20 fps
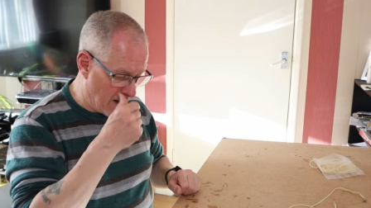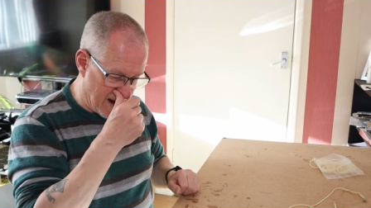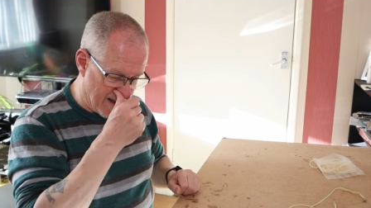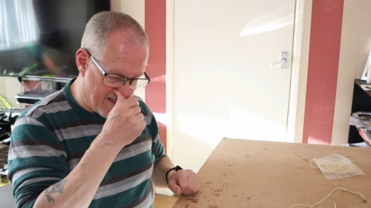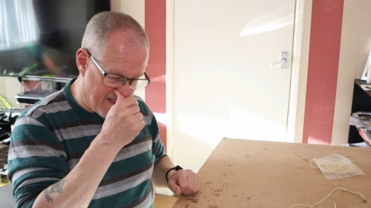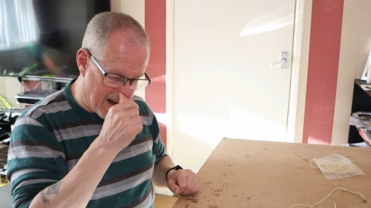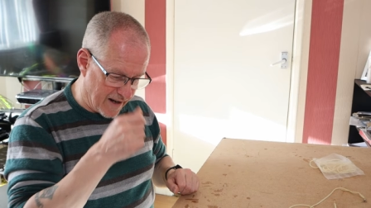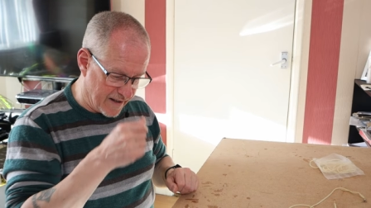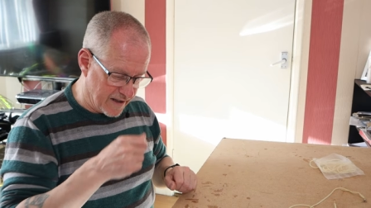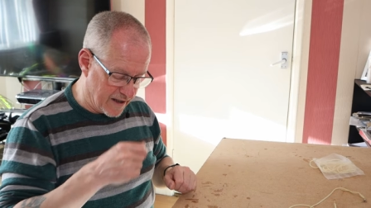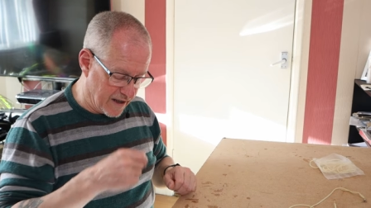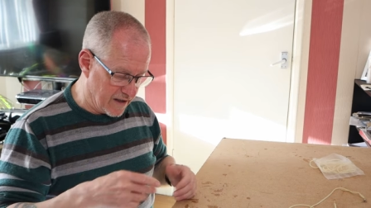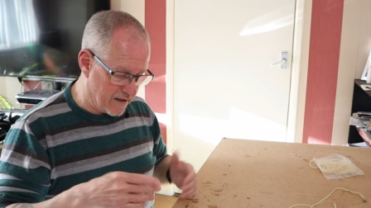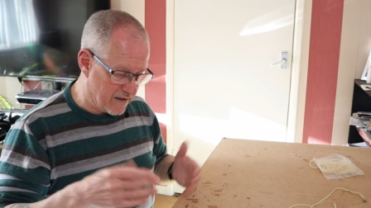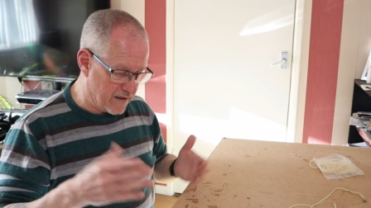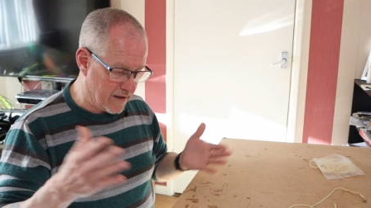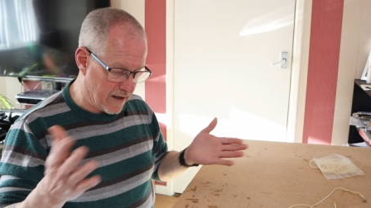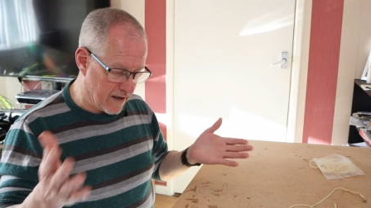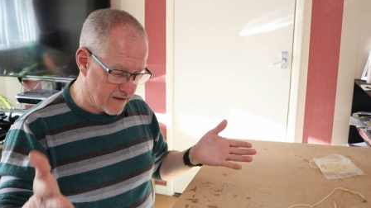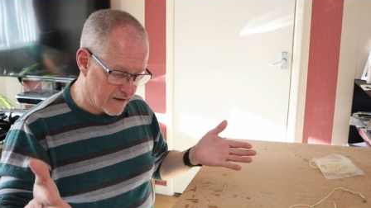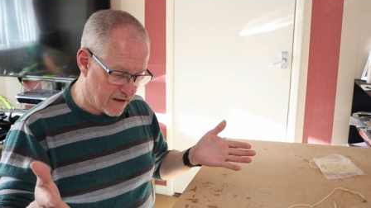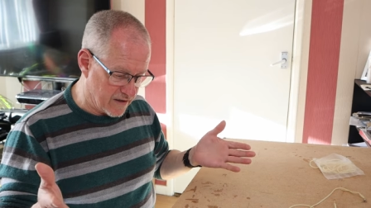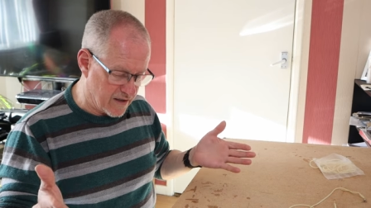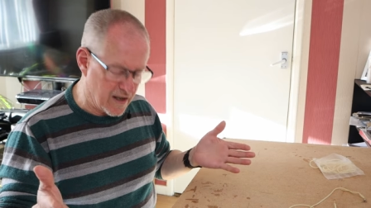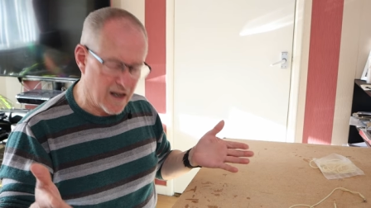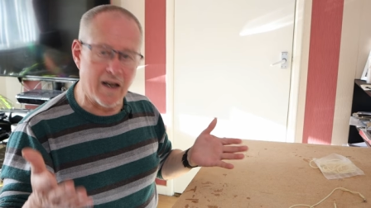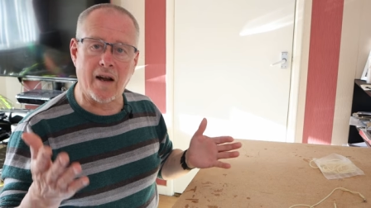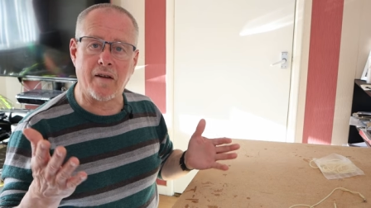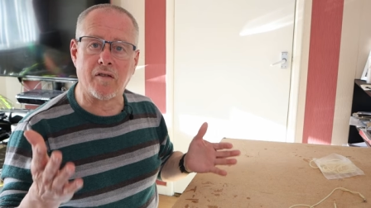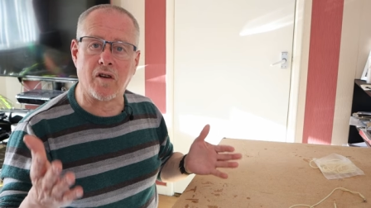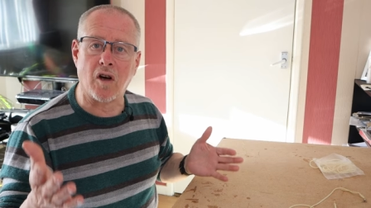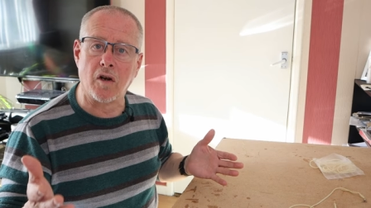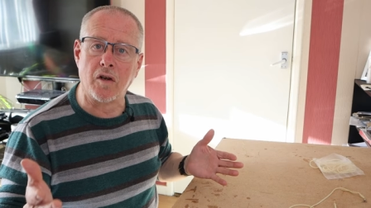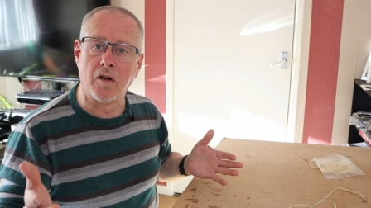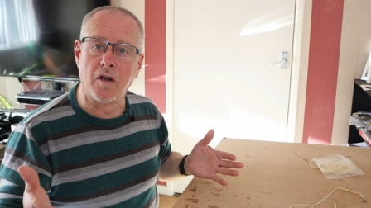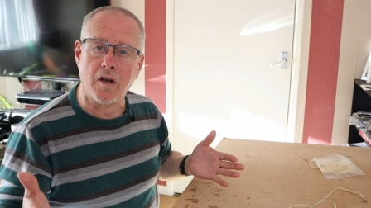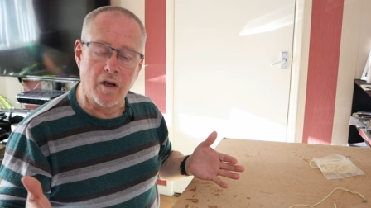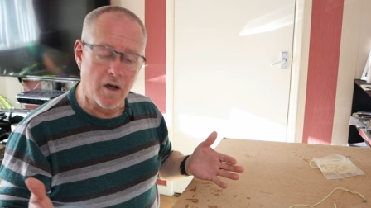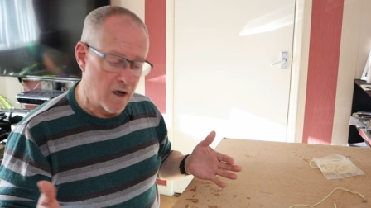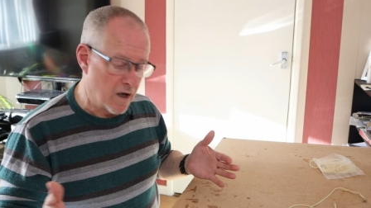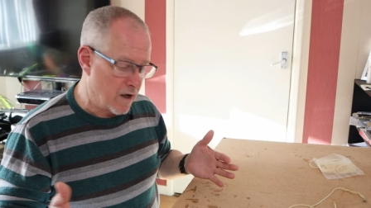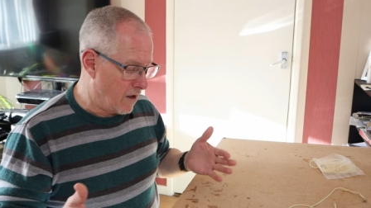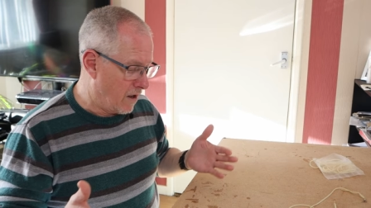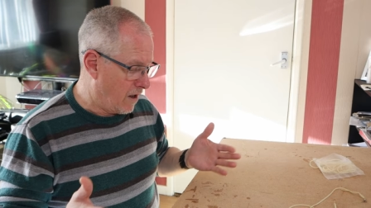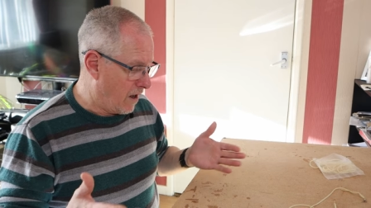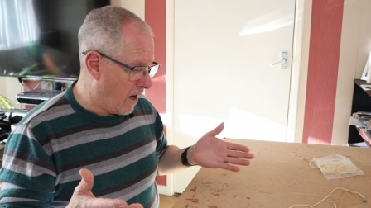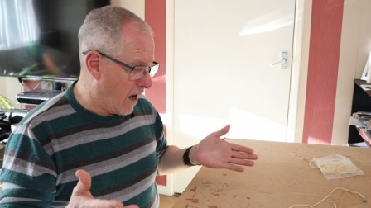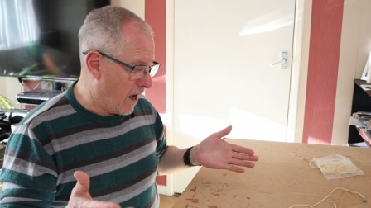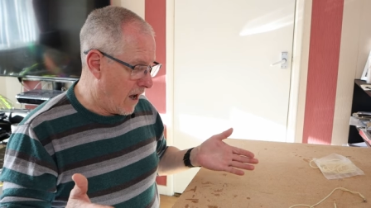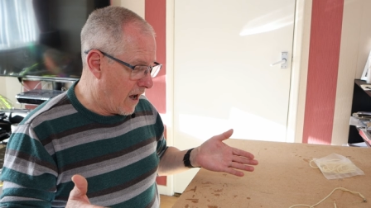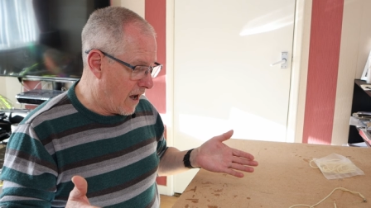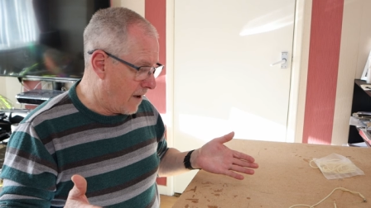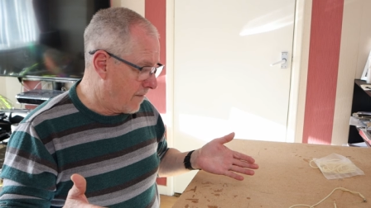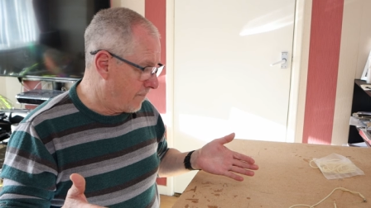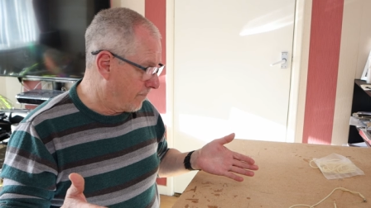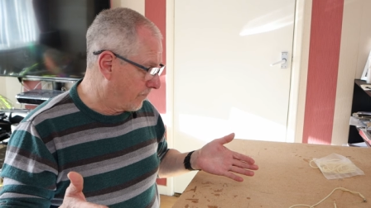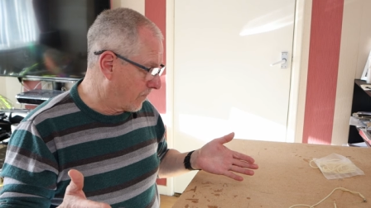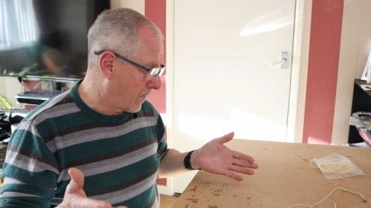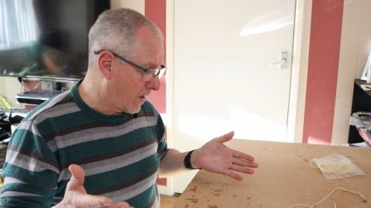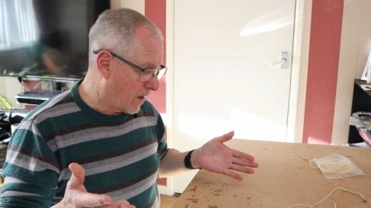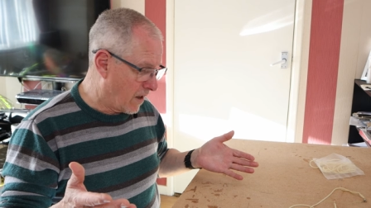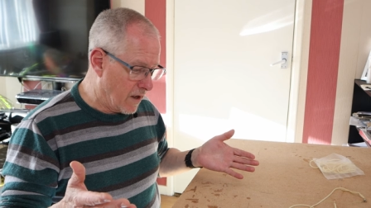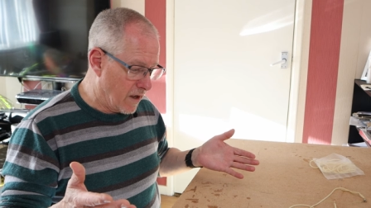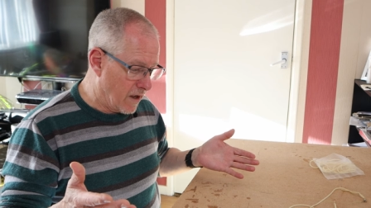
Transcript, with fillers: and that is, as I said, I've got um,